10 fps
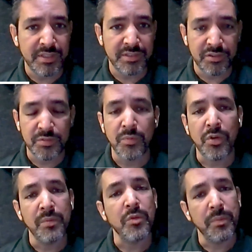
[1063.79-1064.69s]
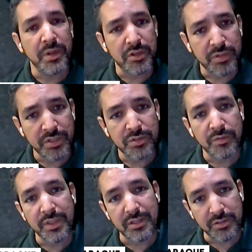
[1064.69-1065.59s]
as there's more and more penetration
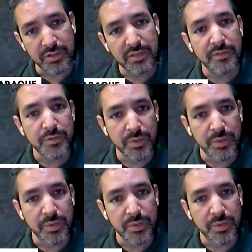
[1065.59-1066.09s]
of the alternatives,